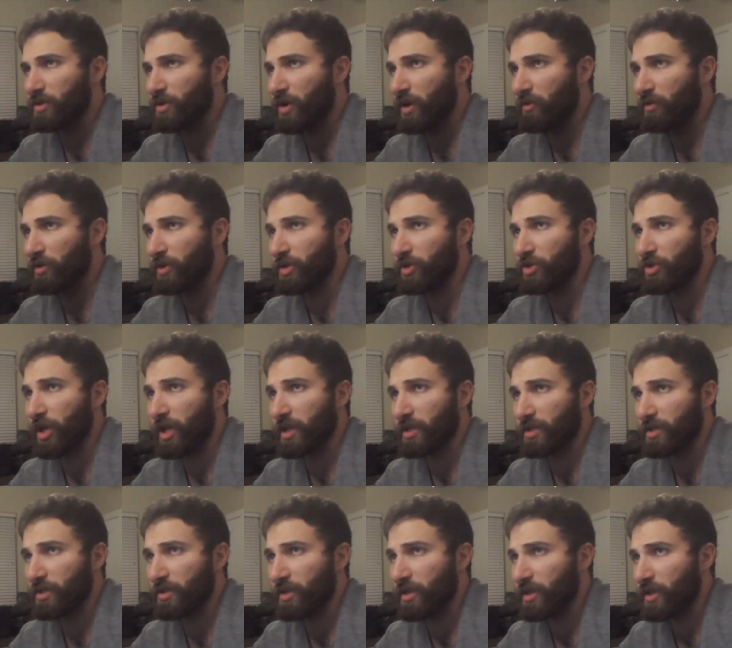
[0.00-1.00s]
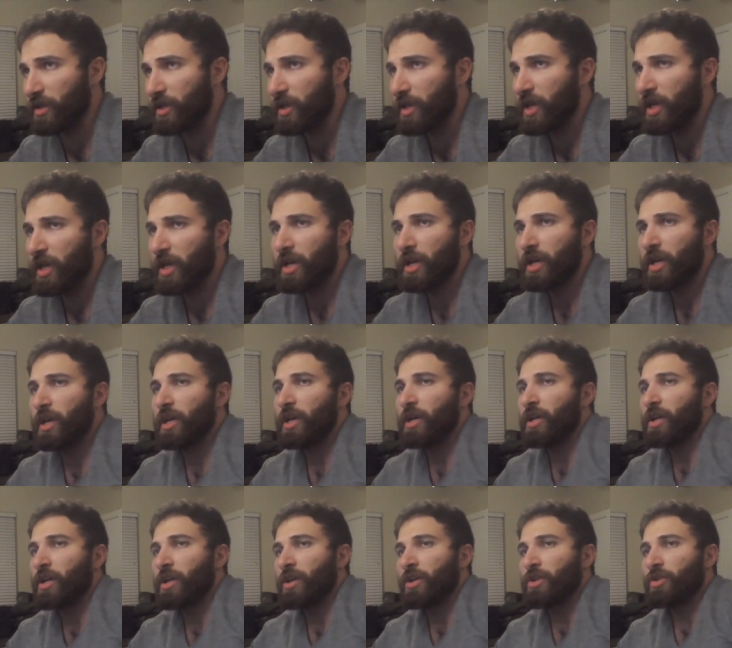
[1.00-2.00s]
covering the Jackson thing.
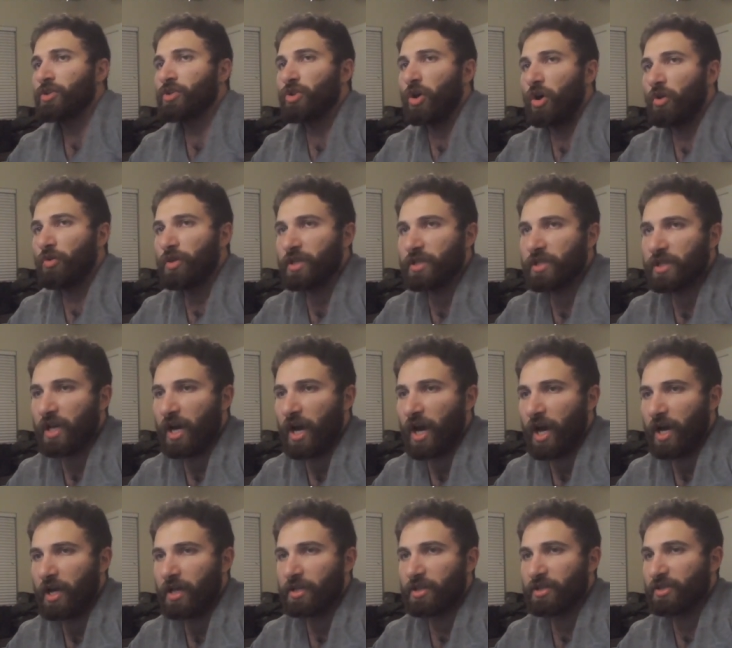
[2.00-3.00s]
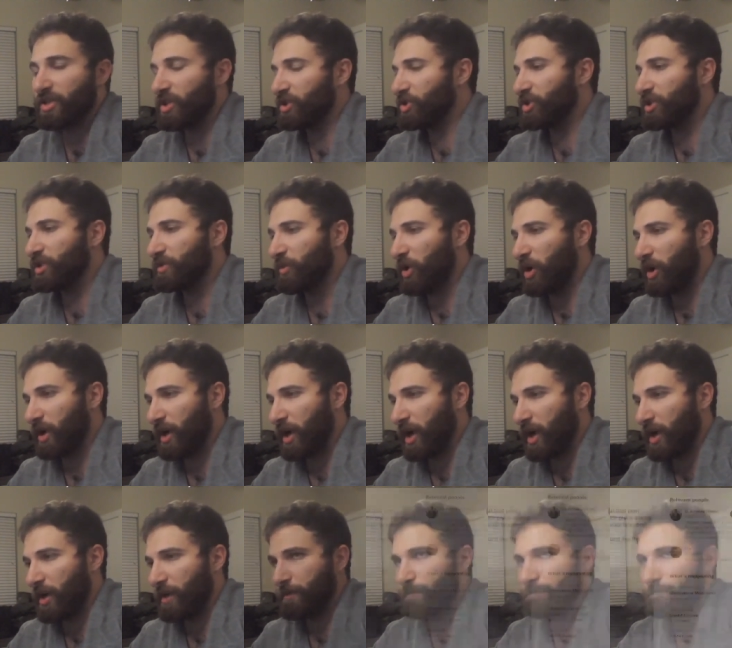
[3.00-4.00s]
So this guy, such a smart guy,